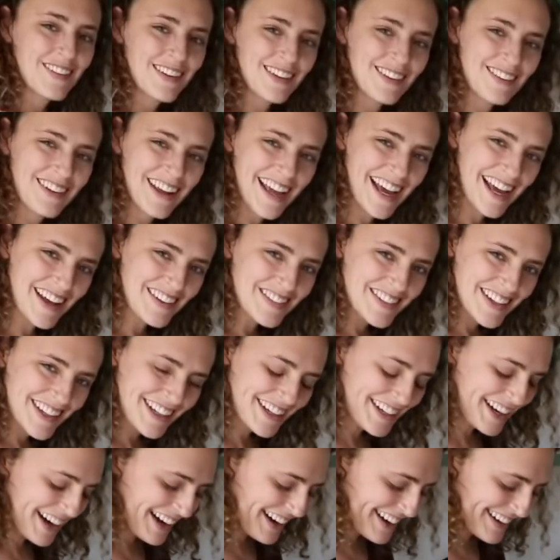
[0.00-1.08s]
What do we have
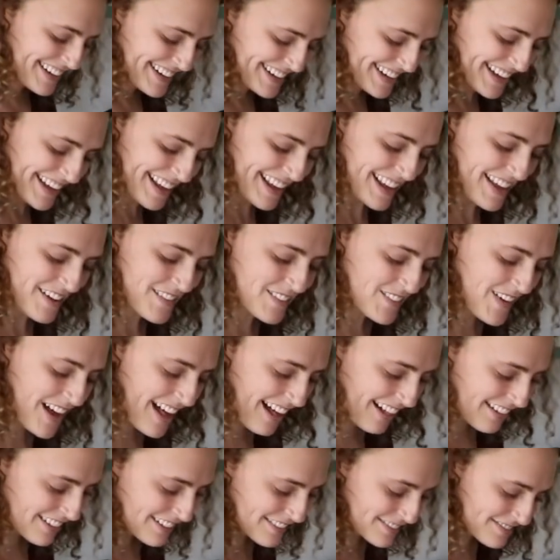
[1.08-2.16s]
here?
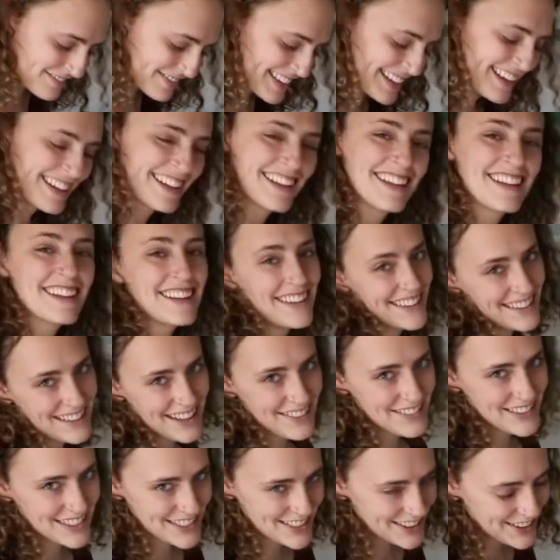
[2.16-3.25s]
Well, let
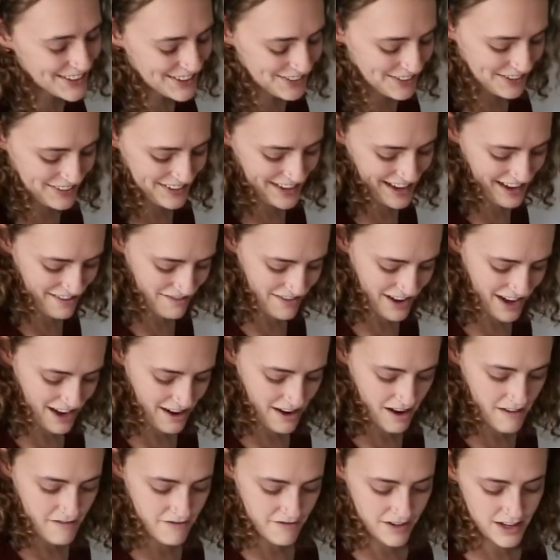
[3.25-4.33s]
me show you what we have here.
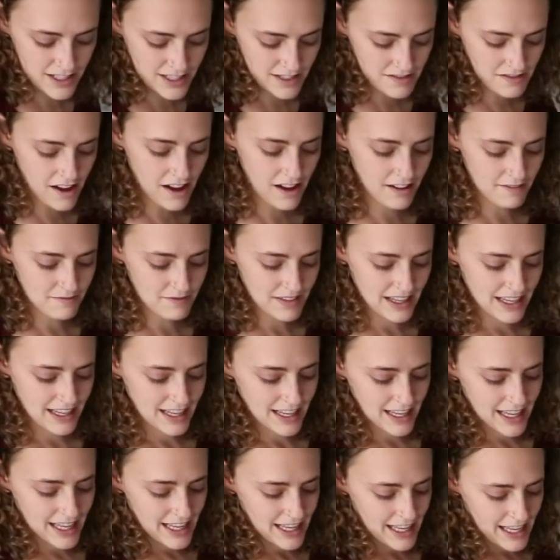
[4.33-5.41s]
First of all,
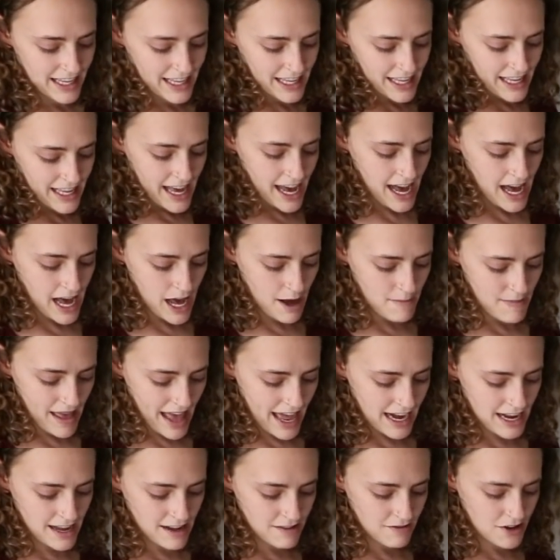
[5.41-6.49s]
um,
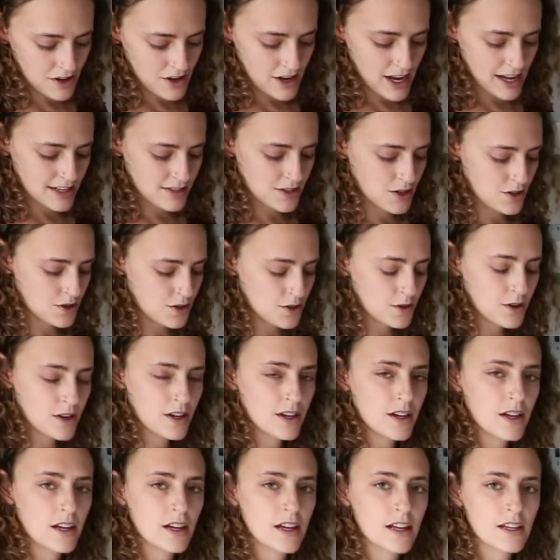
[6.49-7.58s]
any of you guys who
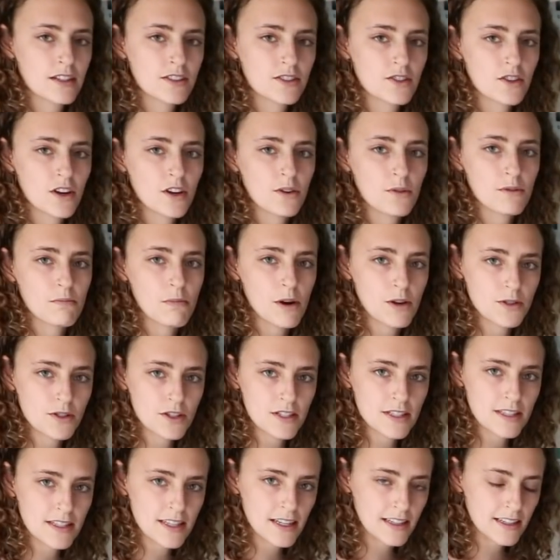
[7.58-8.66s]
struggle with
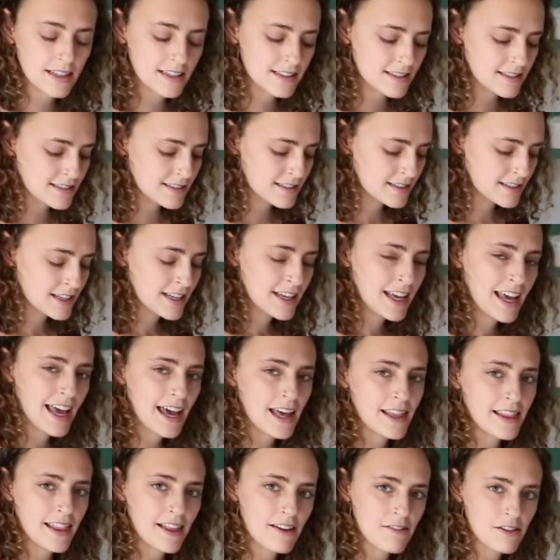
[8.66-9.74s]
motion sickness,
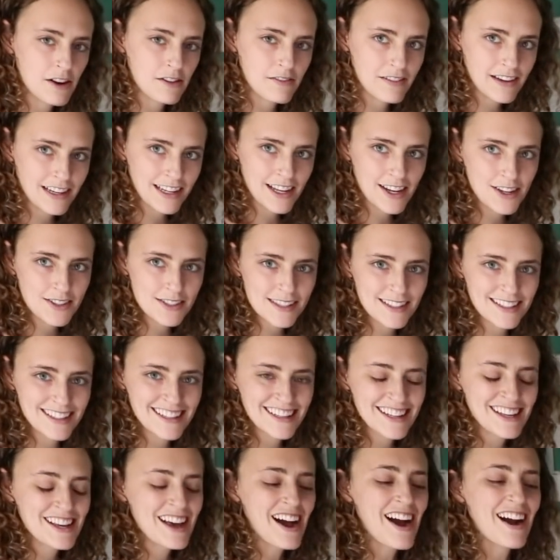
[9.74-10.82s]
and love our videos
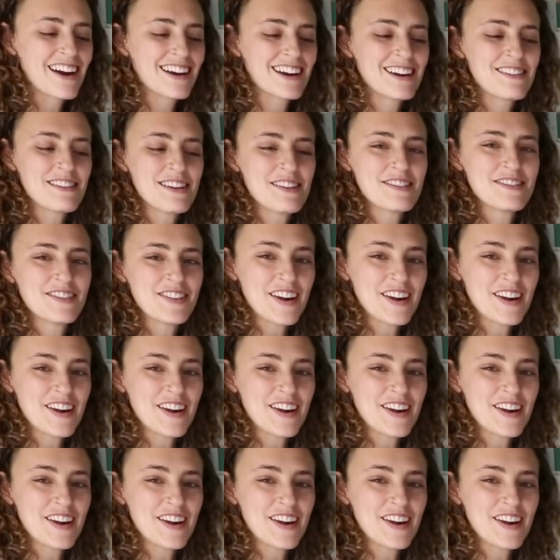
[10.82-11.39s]
are going to be